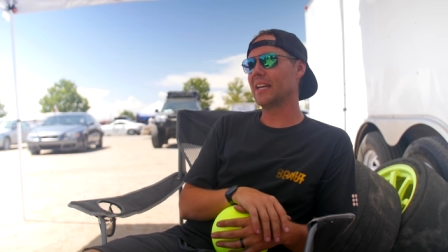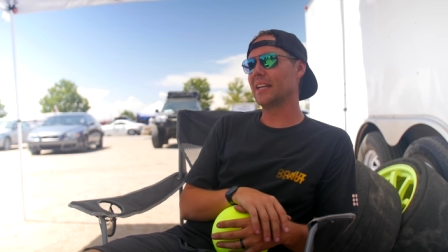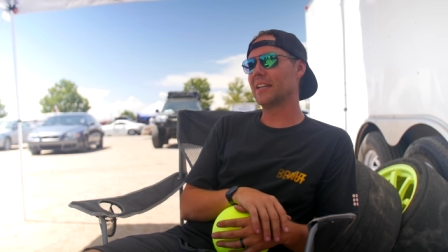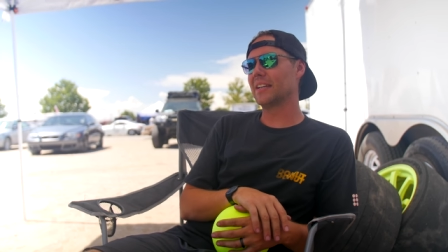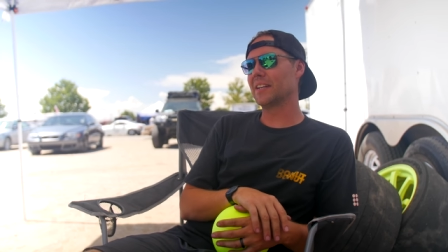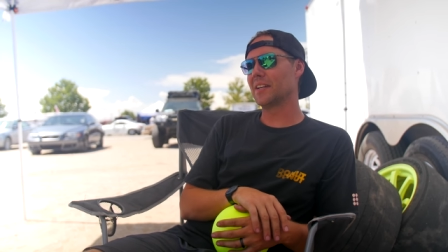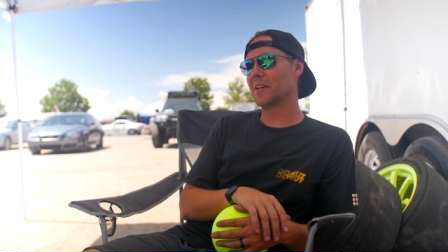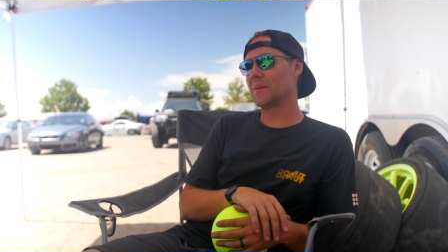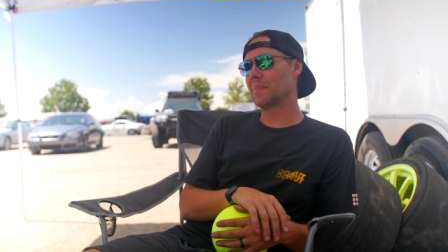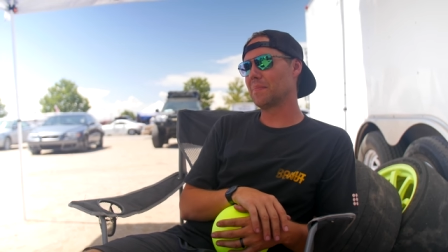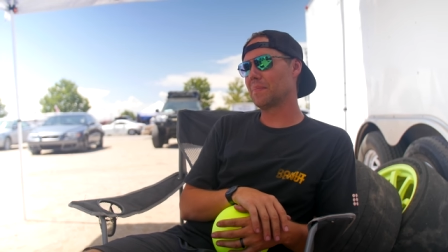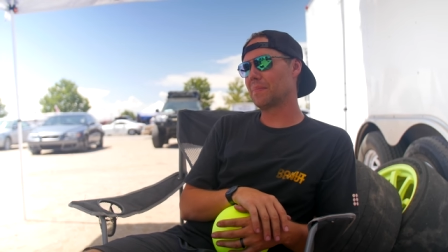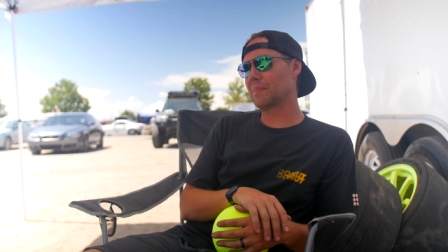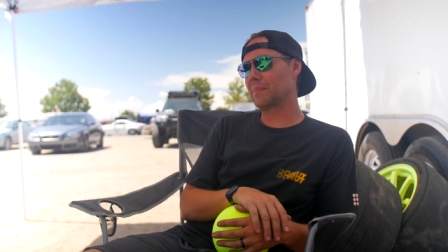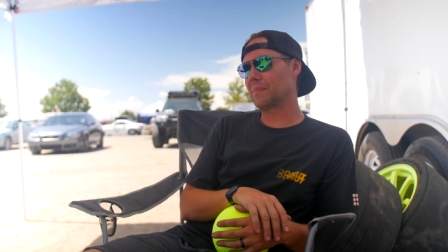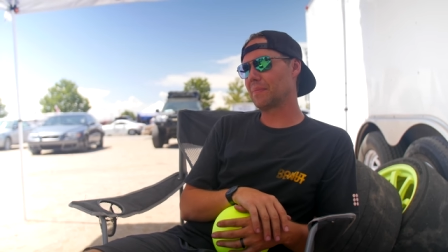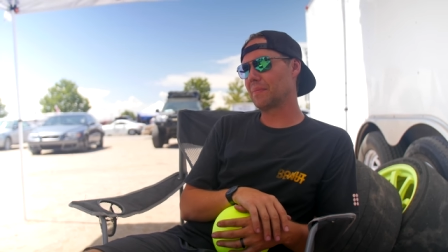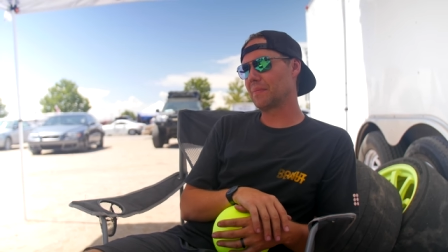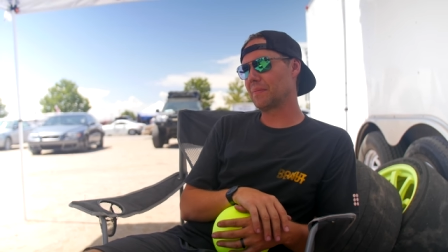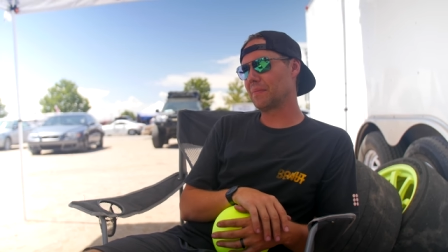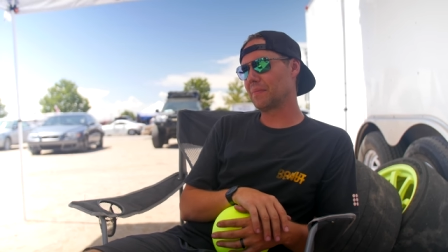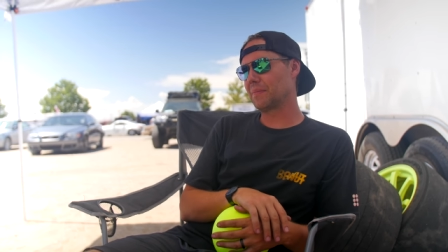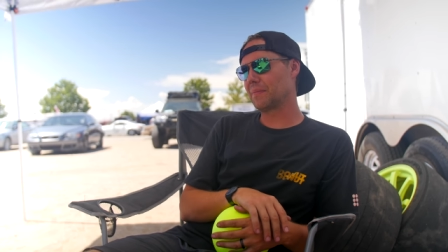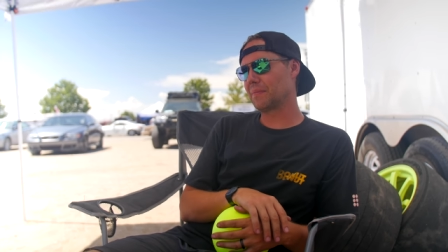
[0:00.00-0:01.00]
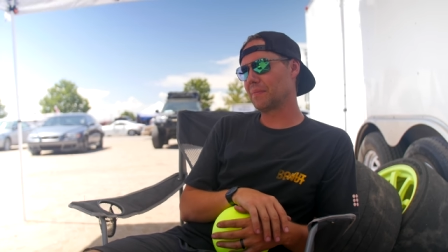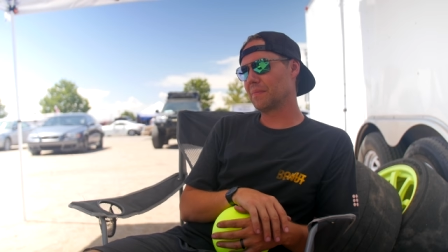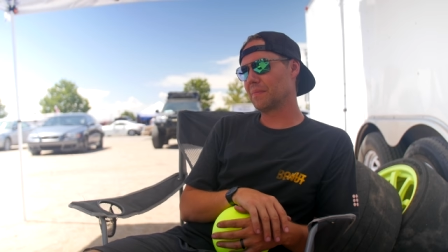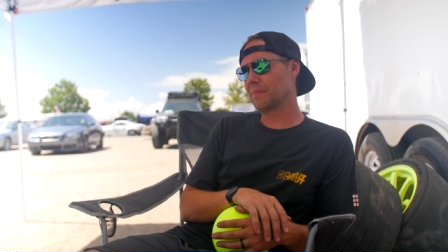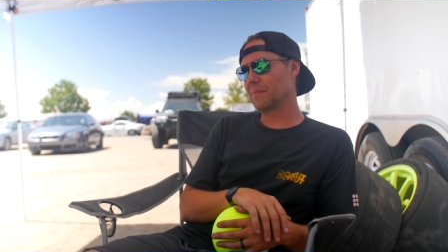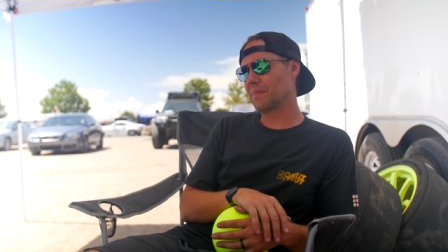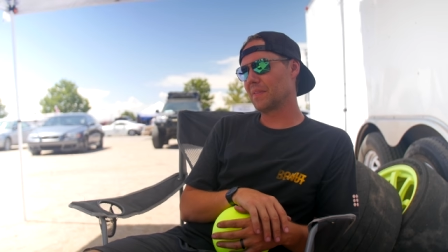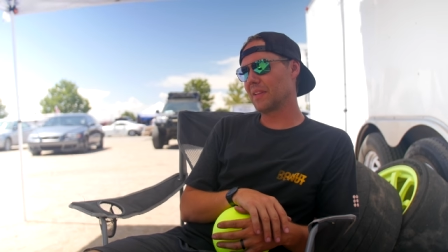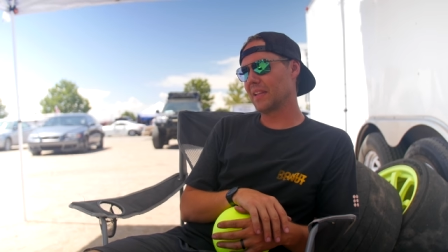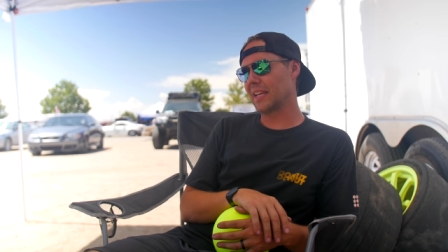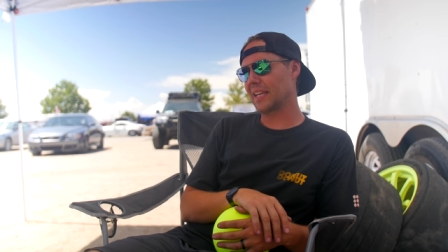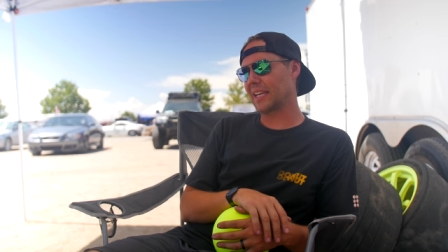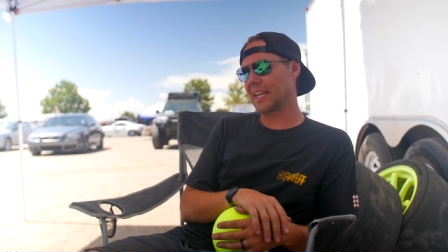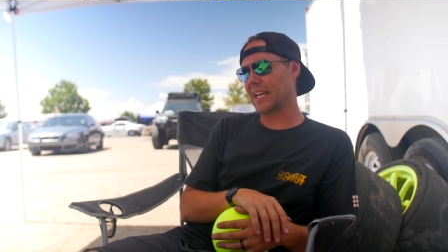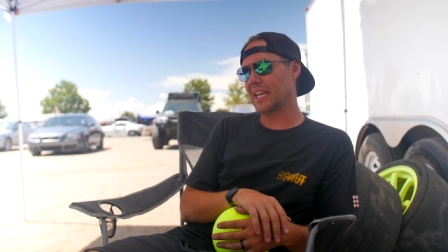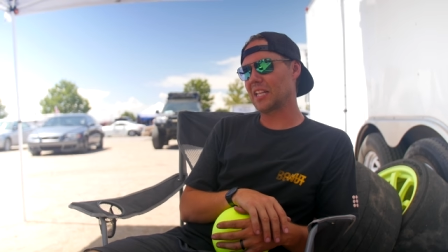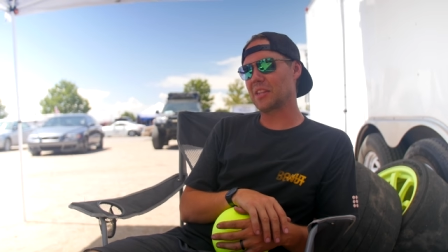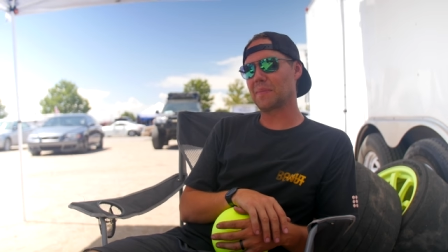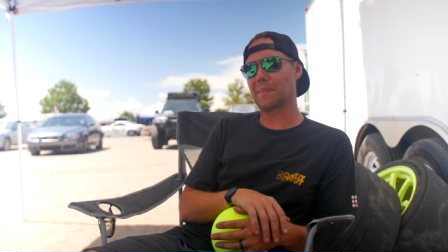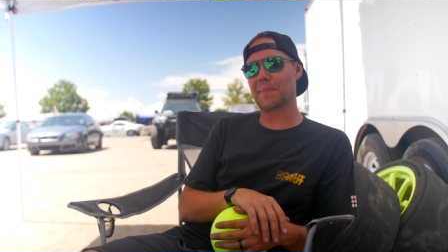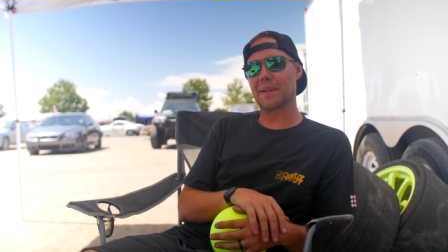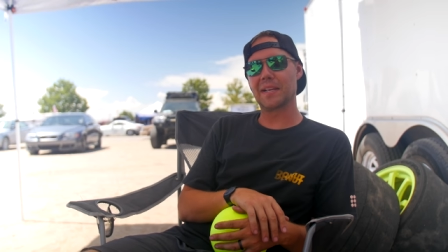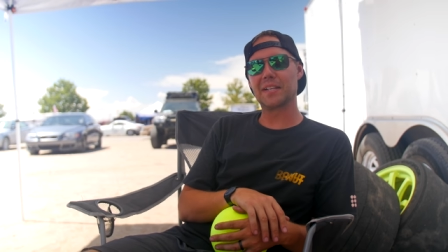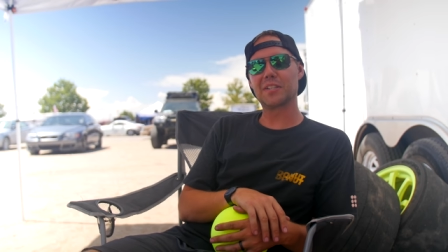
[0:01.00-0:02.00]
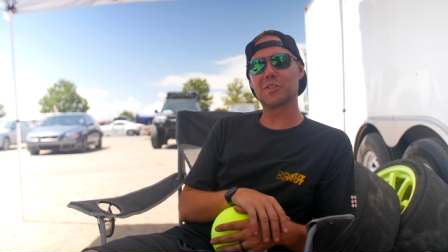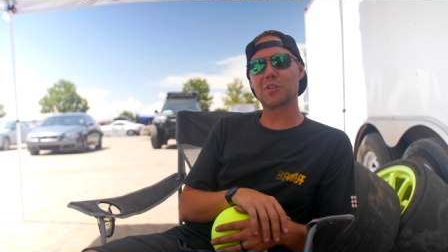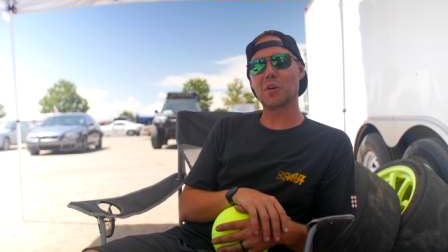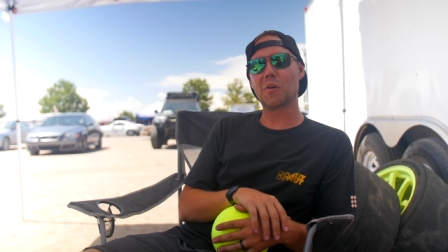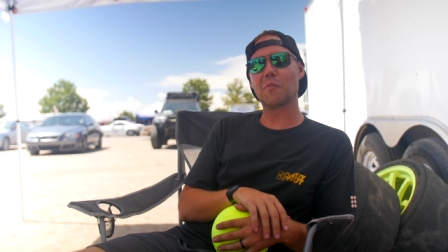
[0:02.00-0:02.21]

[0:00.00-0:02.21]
Ended up like eighth place